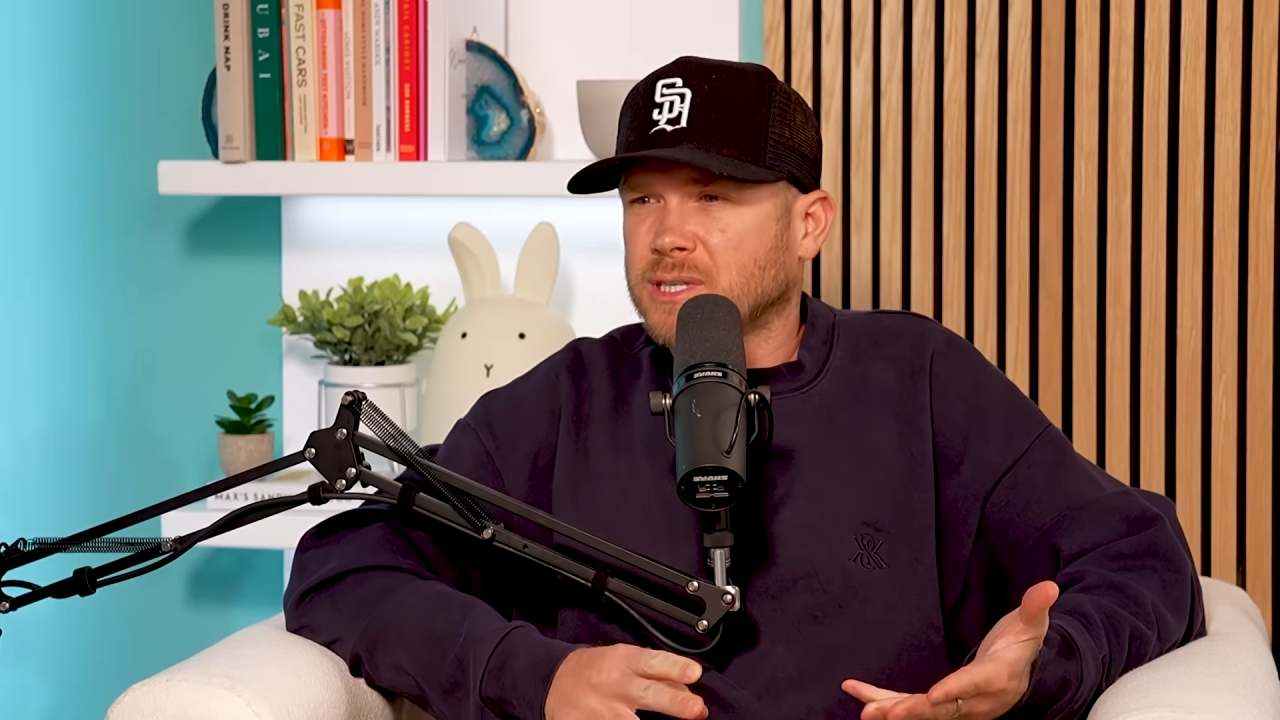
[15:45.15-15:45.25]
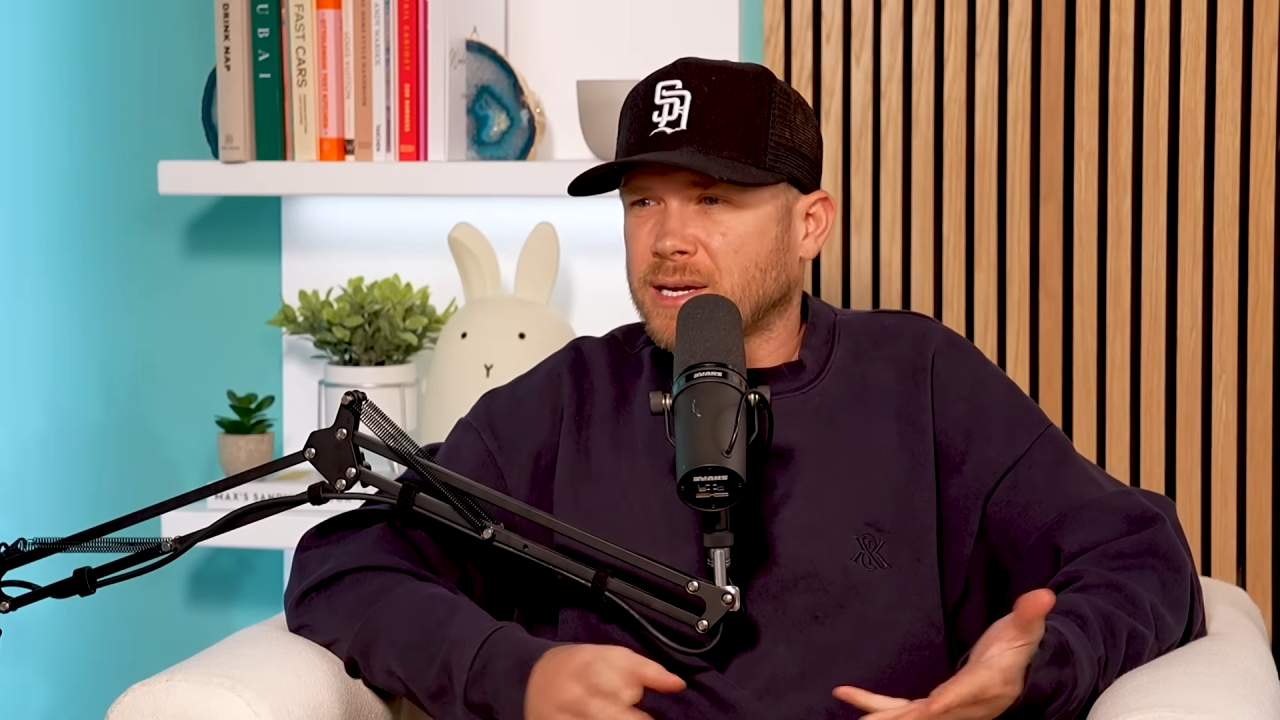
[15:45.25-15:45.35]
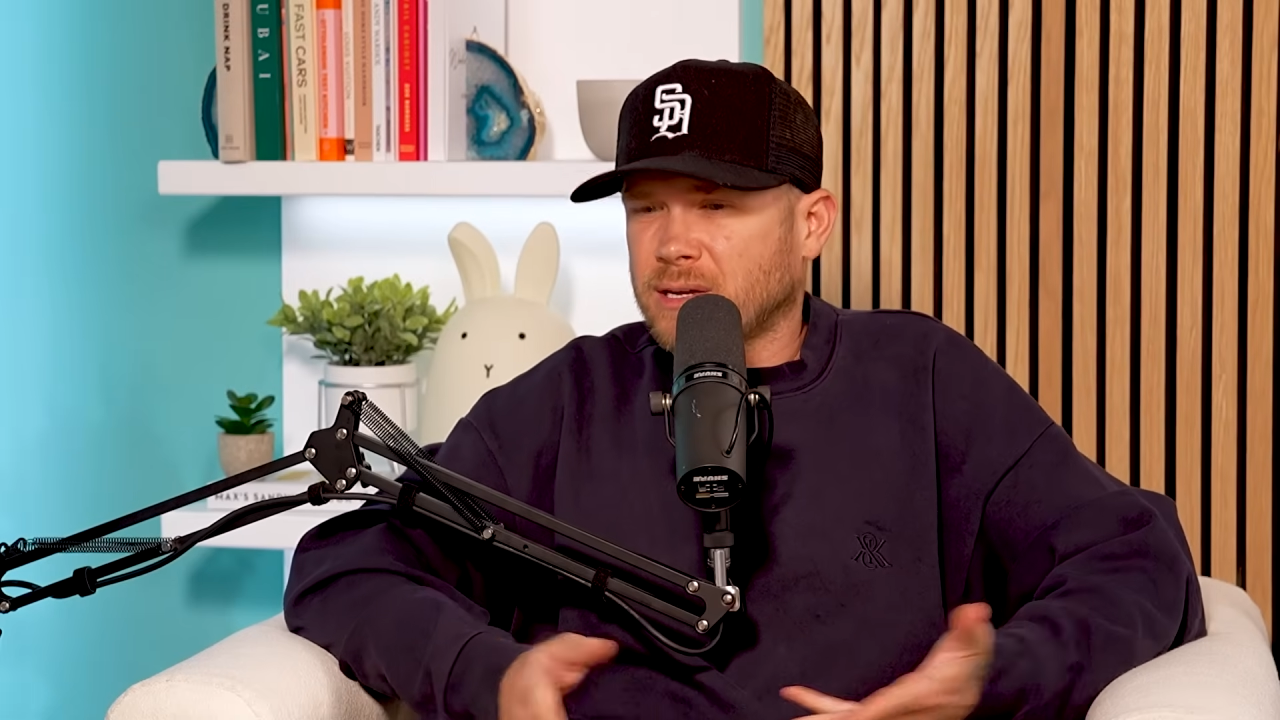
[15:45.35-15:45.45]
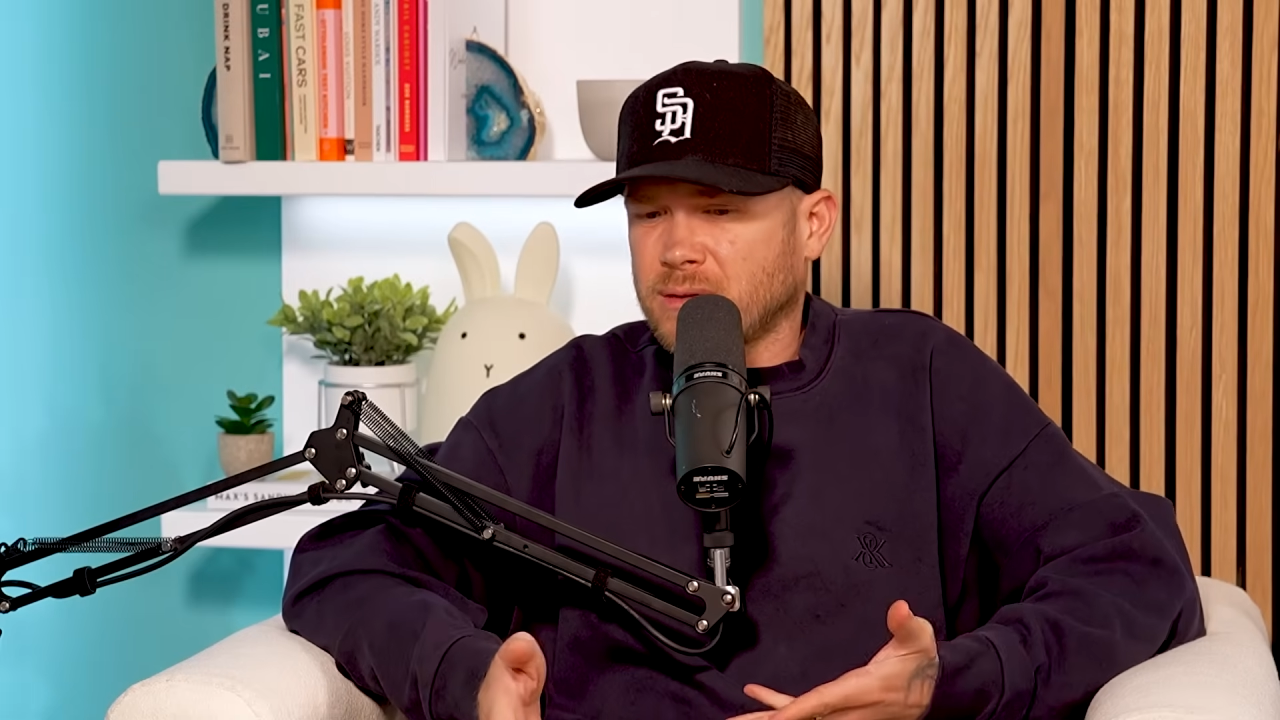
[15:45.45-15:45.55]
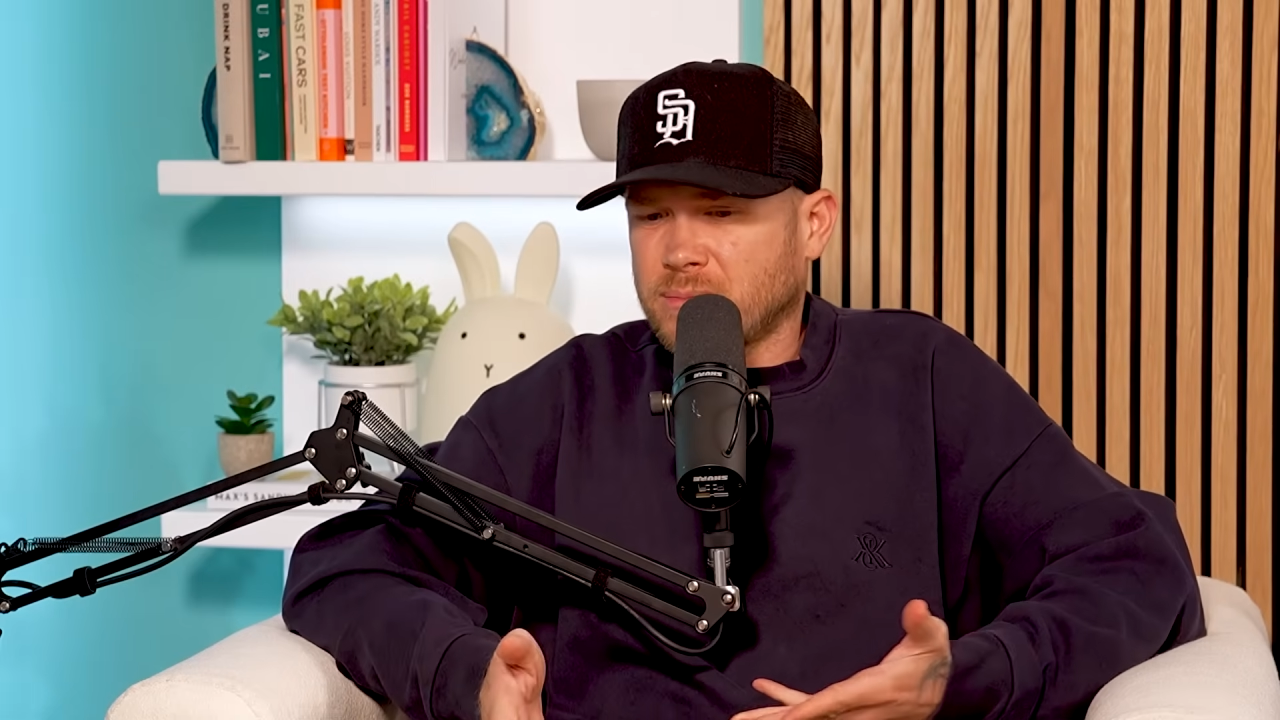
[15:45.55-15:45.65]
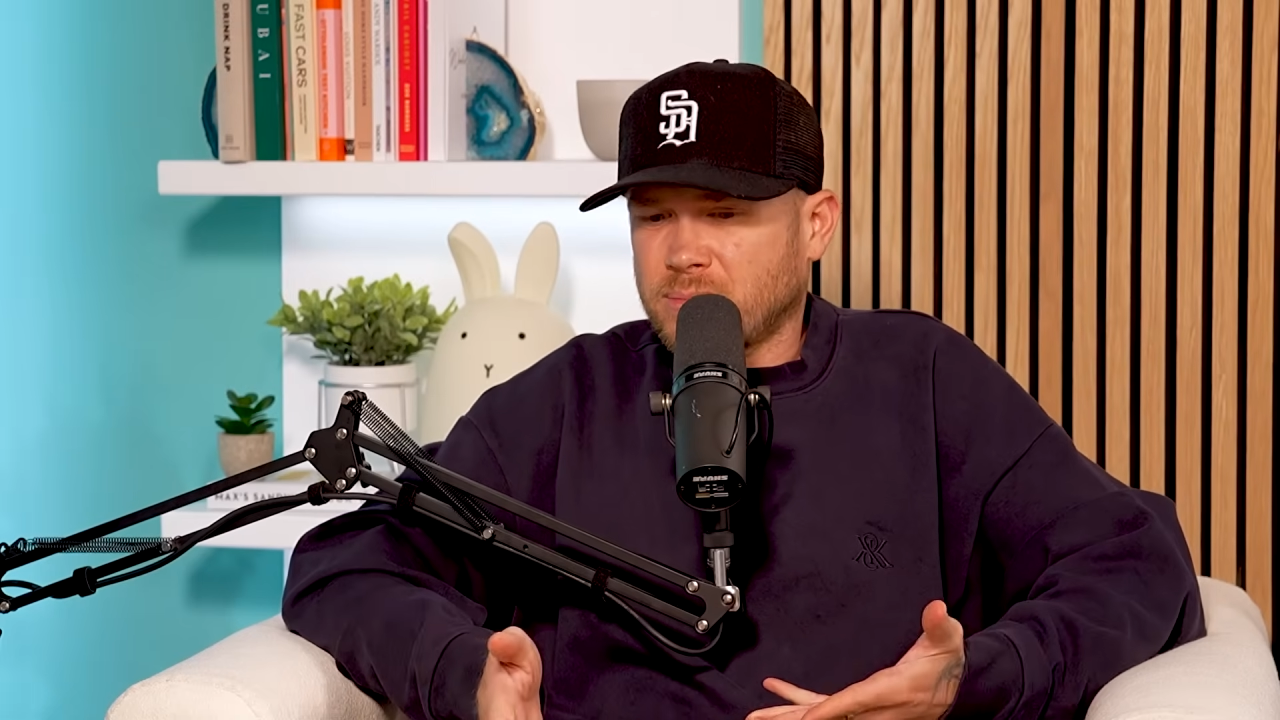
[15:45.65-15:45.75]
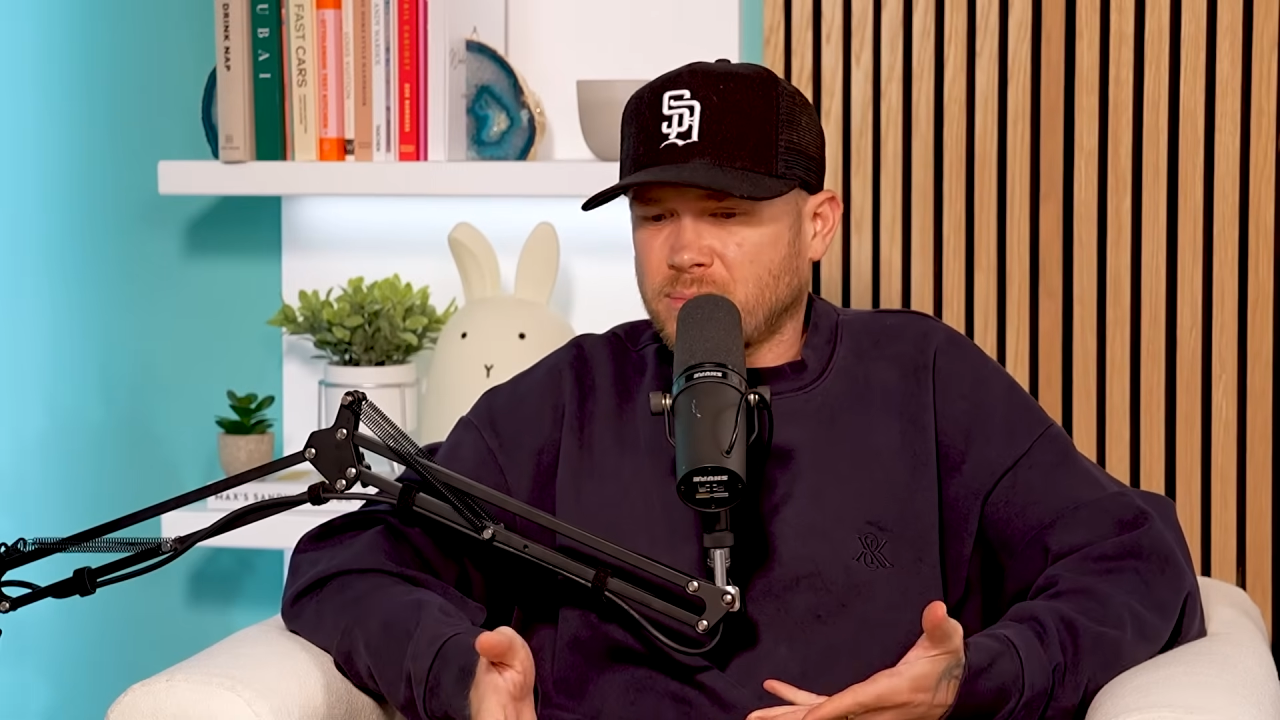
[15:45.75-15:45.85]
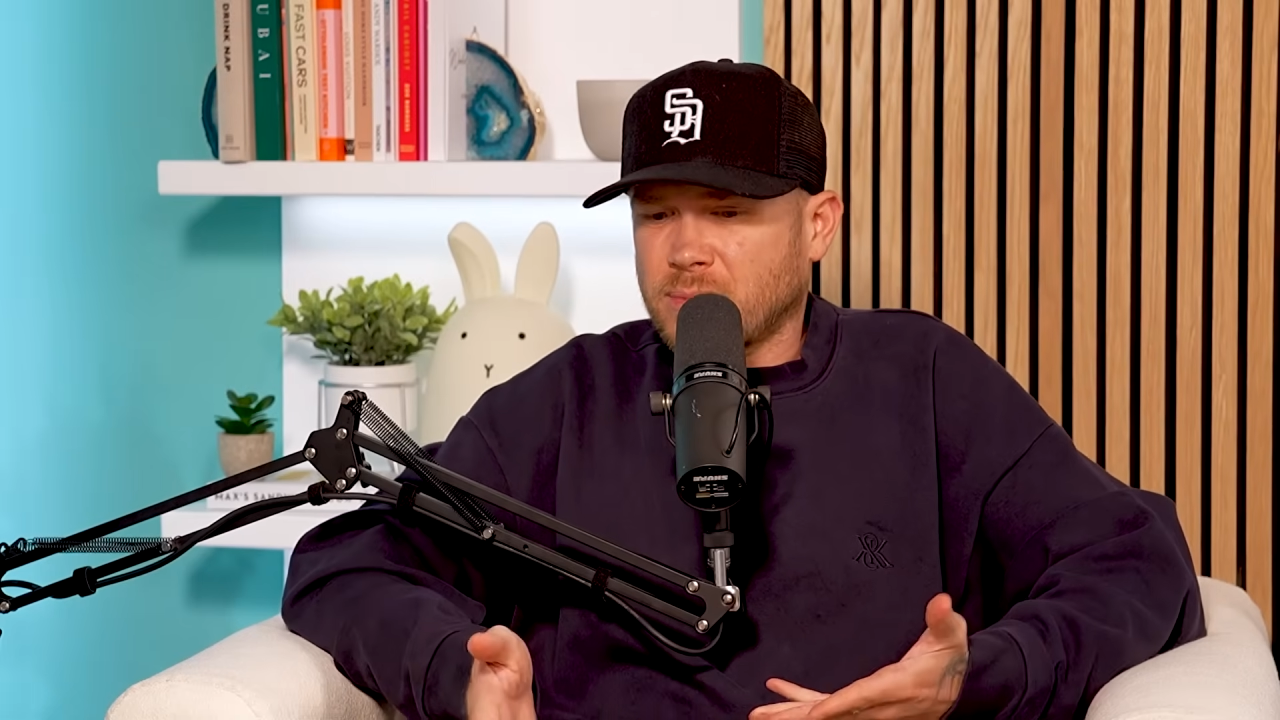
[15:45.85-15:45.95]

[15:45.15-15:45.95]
take a